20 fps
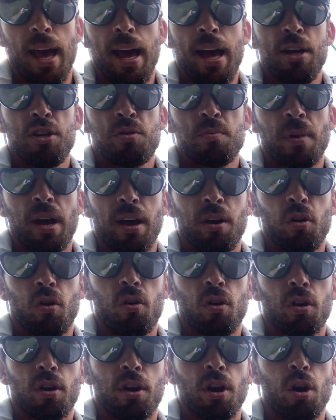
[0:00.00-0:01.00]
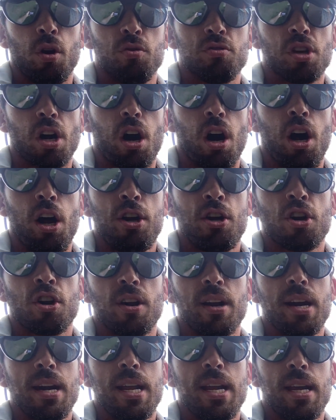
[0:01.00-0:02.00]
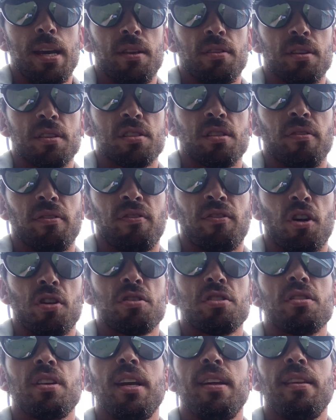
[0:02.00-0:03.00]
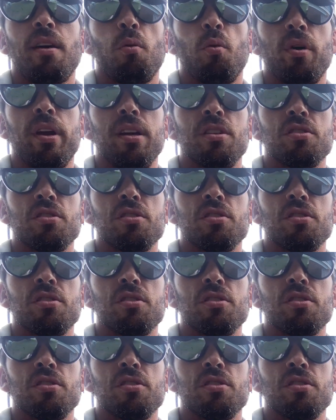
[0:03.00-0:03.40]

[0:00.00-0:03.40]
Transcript: edge metal goes underneath. It's the first thing that we